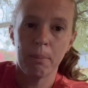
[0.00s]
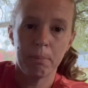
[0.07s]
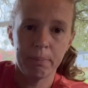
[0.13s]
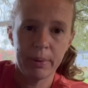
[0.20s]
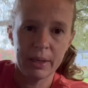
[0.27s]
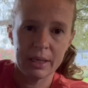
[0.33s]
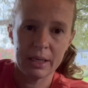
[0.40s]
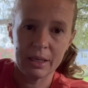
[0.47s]

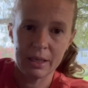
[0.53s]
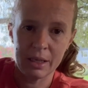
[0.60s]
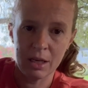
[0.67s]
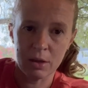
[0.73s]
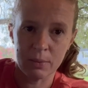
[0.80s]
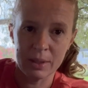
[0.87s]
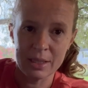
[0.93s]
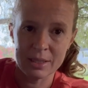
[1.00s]
But here
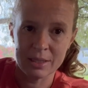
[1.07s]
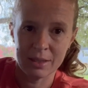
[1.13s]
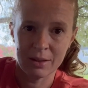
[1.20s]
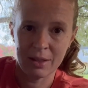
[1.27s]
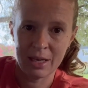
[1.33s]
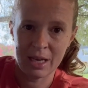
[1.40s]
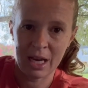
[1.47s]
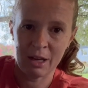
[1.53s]

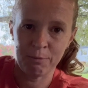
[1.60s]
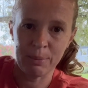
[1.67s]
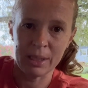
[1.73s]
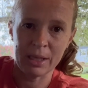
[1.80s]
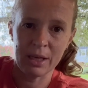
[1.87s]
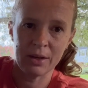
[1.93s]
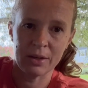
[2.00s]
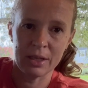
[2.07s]
recently, I've been
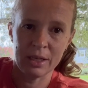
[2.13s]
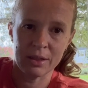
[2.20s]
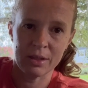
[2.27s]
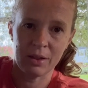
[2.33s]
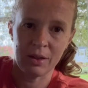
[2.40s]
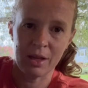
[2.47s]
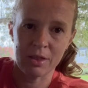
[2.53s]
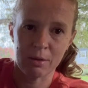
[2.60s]
carrying the
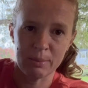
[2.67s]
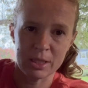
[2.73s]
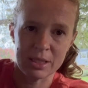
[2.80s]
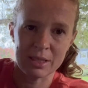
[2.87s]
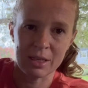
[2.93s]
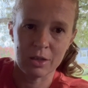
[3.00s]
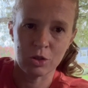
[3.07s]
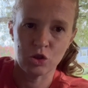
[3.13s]
Leatherman
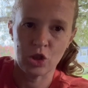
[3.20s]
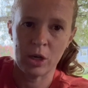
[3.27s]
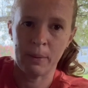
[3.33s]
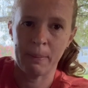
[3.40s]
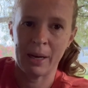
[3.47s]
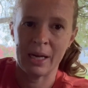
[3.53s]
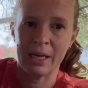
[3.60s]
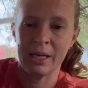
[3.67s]
Surge on
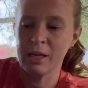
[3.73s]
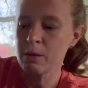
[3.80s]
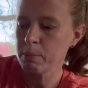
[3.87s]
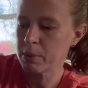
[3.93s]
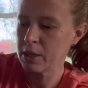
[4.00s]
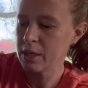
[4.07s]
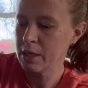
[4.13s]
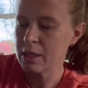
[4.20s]
my hip,
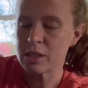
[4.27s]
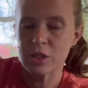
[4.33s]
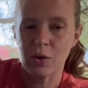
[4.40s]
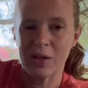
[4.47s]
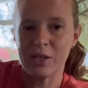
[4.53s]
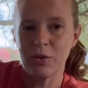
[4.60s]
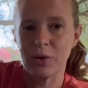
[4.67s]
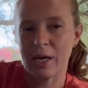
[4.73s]
so I
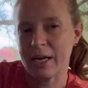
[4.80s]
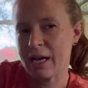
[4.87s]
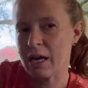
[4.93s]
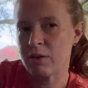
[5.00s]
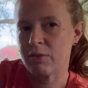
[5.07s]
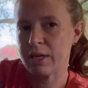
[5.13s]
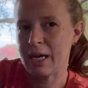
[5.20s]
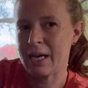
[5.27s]
do not
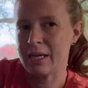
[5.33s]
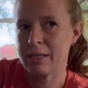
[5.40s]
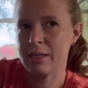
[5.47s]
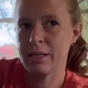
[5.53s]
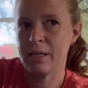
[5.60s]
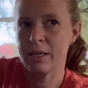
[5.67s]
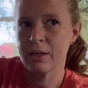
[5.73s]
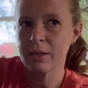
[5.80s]
have it added
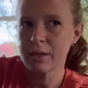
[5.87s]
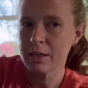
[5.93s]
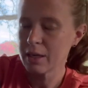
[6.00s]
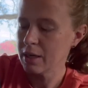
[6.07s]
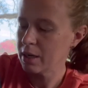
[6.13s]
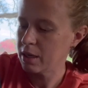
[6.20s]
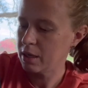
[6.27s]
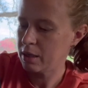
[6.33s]
here.
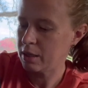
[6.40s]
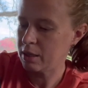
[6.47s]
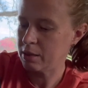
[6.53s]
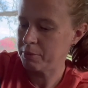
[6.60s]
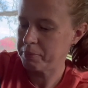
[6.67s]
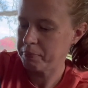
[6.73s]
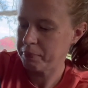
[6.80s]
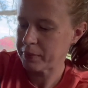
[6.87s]

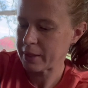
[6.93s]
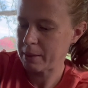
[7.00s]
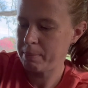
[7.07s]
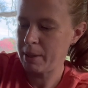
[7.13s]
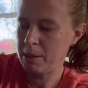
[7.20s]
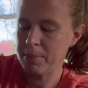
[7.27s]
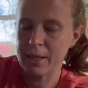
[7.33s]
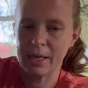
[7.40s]
Um,
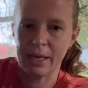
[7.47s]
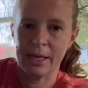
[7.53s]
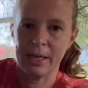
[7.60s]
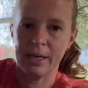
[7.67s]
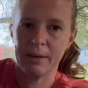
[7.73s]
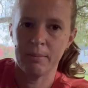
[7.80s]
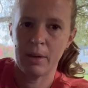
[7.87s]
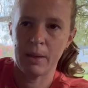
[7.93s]
maybe I
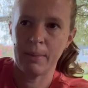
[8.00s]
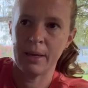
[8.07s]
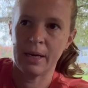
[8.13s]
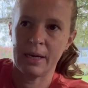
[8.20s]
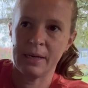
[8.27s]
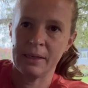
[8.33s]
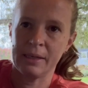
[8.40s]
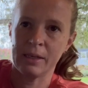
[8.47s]
maybe
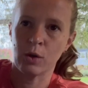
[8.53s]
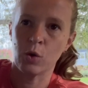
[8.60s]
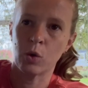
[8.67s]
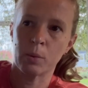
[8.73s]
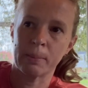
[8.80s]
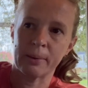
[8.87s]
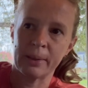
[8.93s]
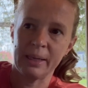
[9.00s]
I
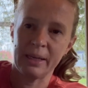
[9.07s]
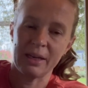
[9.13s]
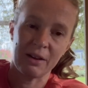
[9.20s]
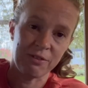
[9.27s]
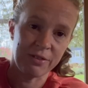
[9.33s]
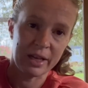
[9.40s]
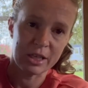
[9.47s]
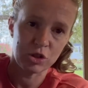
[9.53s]
incorporate a
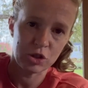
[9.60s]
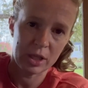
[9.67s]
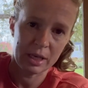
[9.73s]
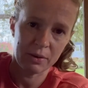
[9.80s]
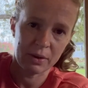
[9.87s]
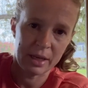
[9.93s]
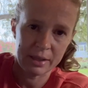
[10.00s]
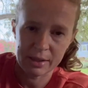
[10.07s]
flashlight
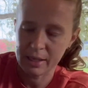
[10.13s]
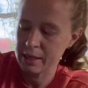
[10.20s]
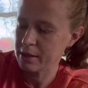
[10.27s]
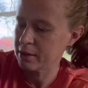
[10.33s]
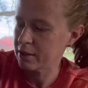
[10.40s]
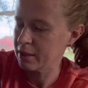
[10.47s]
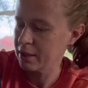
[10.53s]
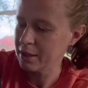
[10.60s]
right
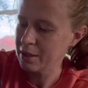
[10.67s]
there